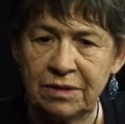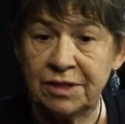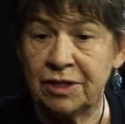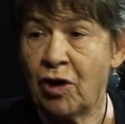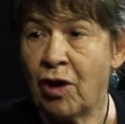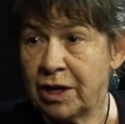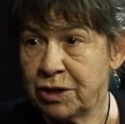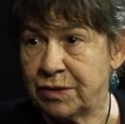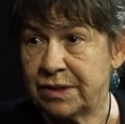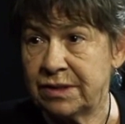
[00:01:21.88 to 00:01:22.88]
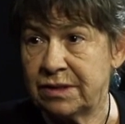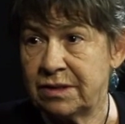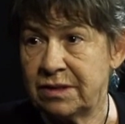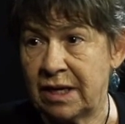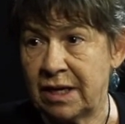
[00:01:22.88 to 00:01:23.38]
the
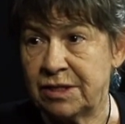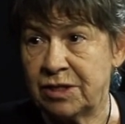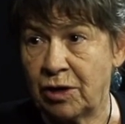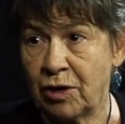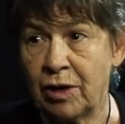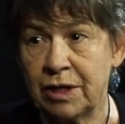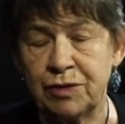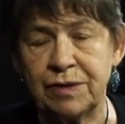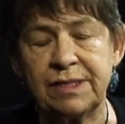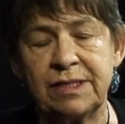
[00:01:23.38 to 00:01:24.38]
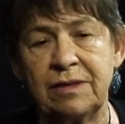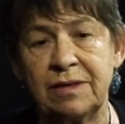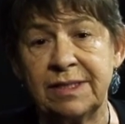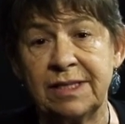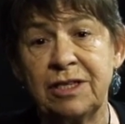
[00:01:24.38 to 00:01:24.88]
psychiatrist, the head psychiatrist, and
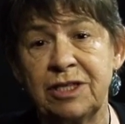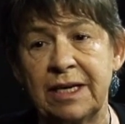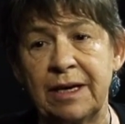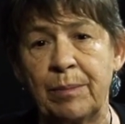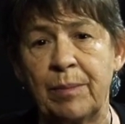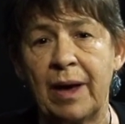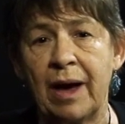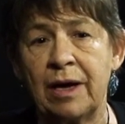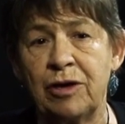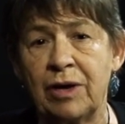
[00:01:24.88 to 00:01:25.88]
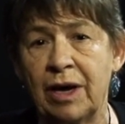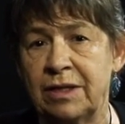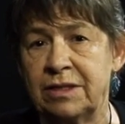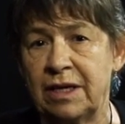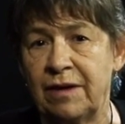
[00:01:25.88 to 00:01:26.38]
I said to him, Are you
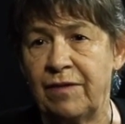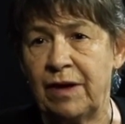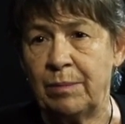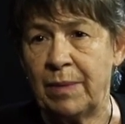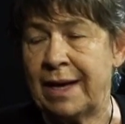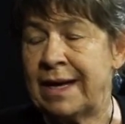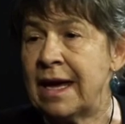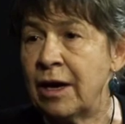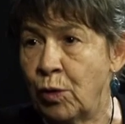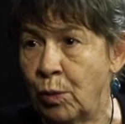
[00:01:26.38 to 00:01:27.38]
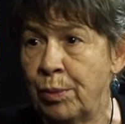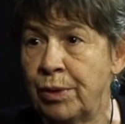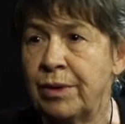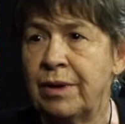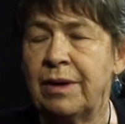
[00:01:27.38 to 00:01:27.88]
going to give him any help?
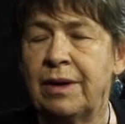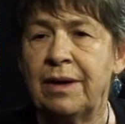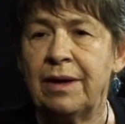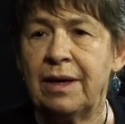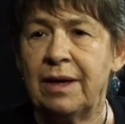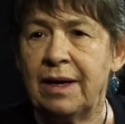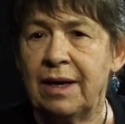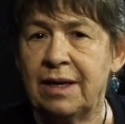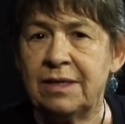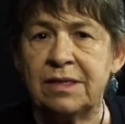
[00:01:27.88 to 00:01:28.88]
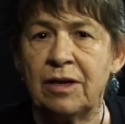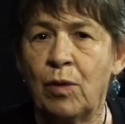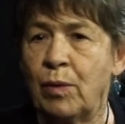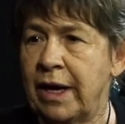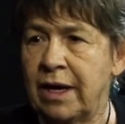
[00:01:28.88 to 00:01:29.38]
He said,
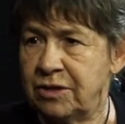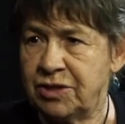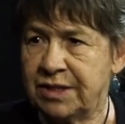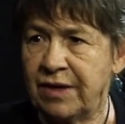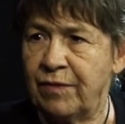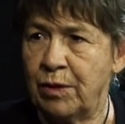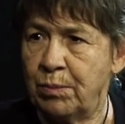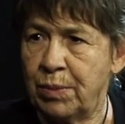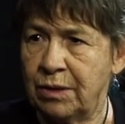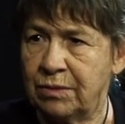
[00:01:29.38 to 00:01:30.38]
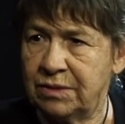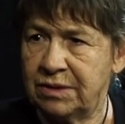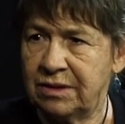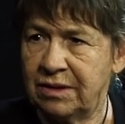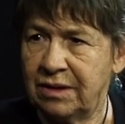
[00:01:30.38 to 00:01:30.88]
Oh, we're just giving them
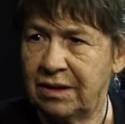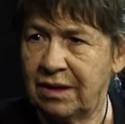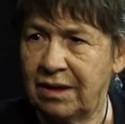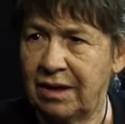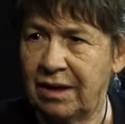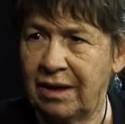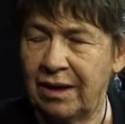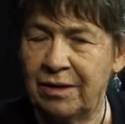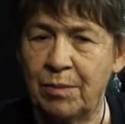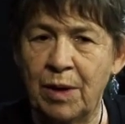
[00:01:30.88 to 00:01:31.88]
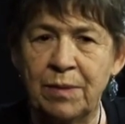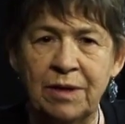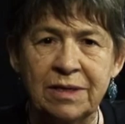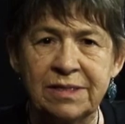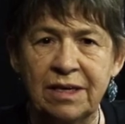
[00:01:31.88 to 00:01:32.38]
pills. Hmm. And the
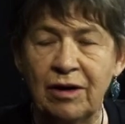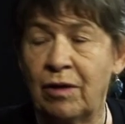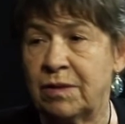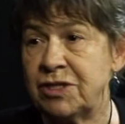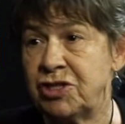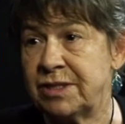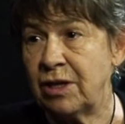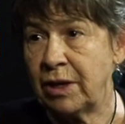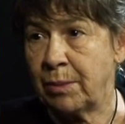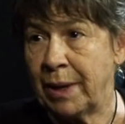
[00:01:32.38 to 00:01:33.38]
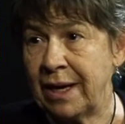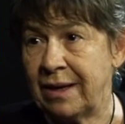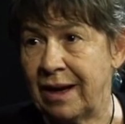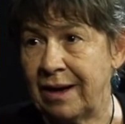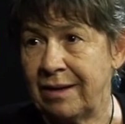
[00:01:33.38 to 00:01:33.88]
moment I said, Oh, it's just like a
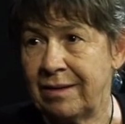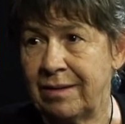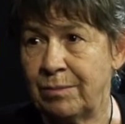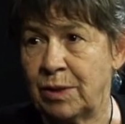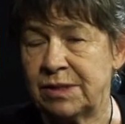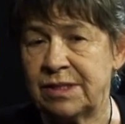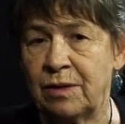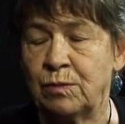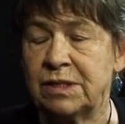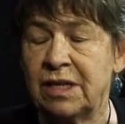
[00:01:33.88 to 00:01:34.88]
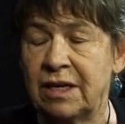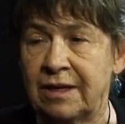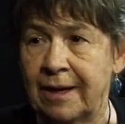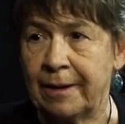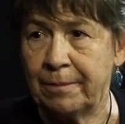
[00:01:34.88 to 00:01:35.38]
band aid, my son was kicked out,